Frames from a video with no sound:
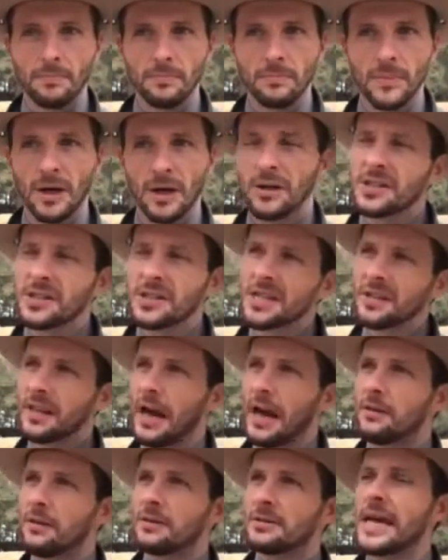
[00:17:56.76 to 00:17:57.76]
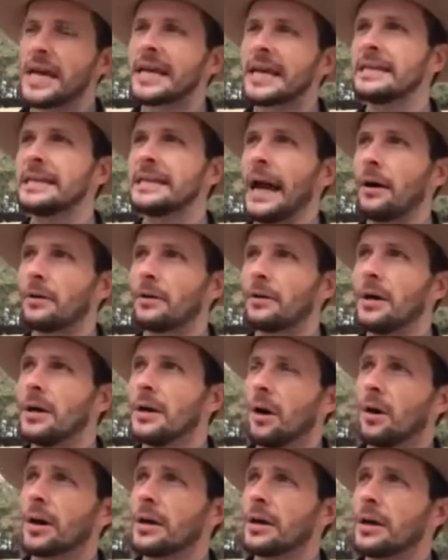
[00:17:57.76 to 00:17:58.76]
Now listen to that, taken down.
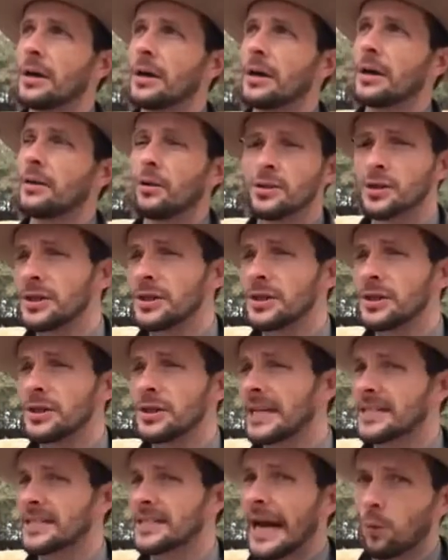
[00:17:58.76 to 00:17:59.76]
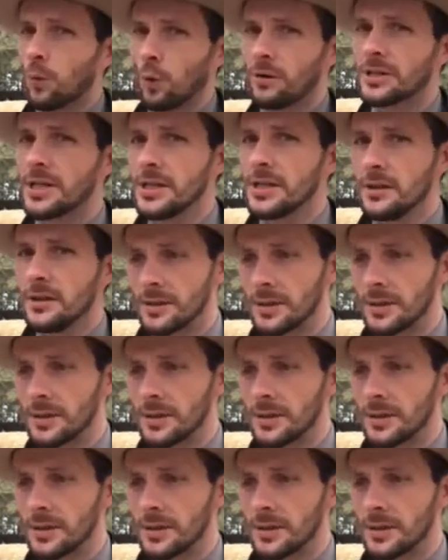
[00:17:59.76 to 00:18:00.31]
Okay, those are the exact words he uses.